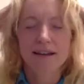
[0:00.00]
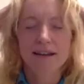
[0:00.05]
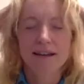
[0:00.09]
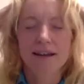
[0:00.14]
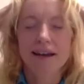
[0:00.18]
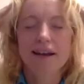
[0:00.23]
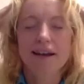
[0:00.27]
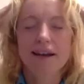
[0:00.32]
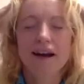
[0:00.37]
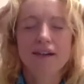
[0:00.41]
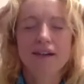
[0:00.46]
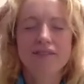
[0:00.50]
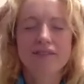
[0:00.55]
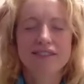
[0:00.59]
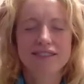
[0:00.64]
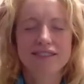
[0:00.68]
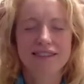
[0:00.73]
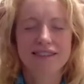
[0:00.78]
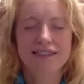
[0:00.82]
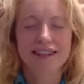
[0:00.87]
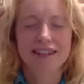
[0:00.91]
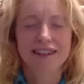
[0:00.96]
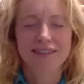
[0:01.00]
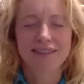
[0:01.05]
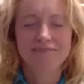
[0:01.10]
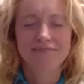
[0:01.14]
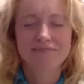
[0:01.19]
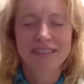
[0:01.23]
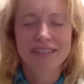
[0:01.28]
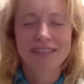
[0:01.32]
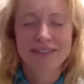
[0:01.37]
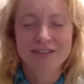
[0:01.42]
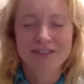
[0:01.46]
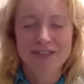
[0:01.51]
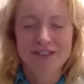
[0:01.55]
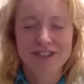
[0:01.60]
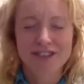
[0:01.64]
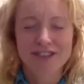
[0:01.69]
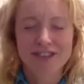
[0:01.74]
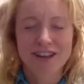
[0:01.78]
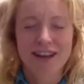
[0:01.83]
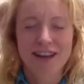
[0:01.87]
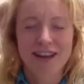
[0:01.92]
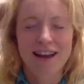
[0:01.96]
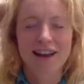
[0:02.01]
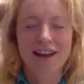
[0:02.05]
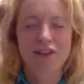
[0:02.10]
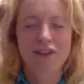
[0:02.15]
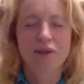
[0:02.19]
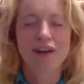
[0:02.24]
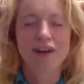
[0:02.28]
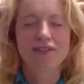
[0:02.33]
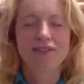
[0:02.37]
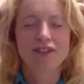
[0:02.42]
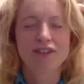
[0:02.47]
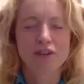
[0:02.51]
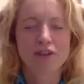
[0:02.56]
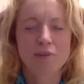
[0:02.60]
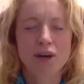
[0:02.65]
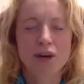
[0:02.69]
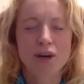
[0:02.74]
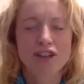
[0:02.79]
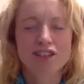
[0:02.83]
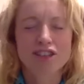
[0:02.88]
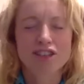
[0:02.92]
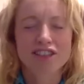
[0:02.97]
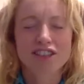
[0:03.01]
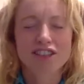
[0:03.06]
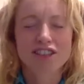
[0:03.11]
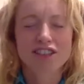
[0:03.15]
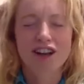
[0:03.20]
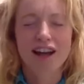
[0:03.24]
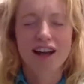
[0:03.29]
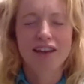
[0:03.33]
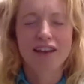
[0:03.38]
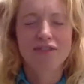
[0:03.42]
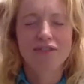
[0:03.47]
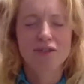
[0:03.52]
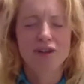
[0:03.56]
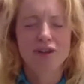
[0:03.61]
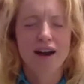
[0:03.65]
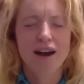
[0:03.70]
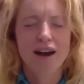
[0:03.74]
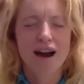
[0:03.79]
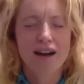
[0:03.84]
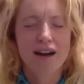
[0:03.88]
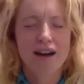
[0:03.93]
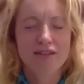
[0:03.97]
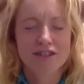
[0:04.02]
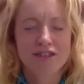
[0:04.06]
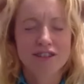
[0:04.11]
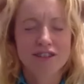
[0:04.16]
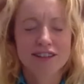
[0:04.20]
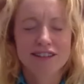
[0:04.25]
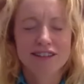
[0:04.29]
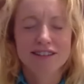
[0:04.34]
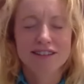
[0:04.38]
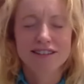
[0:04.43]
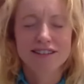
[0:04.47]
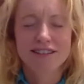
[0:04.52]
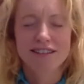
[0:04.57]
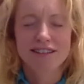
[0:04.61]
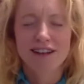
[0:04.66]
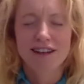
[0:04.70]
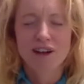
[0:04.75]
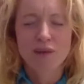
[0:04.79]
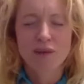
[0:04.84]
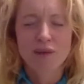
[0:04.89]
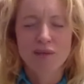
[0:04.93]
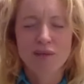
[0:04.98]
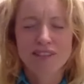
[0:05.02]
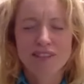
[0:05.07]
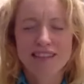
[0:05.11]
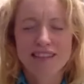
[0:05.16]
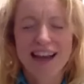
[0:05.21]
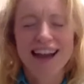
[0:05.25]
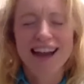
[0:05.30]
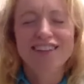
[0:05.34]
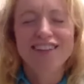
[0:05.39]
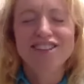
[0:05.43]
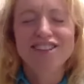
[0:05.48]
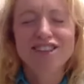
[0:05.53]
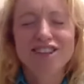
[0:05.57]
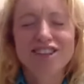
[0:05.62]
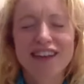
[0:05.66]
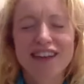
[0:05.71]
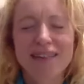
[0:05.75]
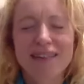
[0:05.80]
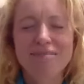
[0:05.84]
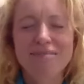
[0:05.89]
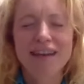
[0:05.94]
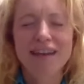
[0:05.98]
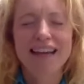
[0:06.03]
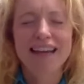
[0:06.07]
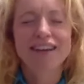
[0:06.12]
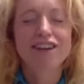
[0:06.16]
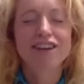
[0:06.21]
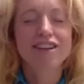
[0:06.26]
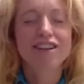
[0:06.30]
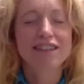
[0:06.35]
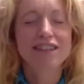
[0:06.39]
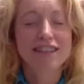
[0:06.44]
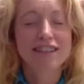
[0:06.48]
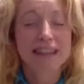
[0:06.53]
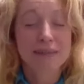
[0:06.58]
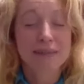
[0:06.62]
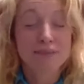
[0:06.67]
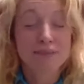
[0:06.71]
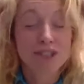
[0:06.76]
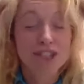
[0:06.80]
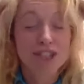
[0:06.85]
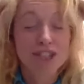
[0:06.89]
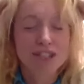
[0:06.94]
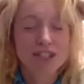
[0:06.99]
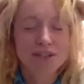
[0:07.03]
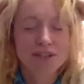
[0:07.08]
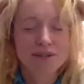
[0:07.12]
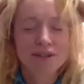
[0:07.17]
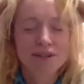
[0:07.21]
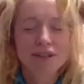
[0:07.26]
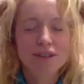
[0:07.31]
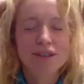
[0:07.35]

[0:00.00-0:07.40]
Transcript: Now, obviously, if just you have another person in your life, you can offer this massage to them later and them to you.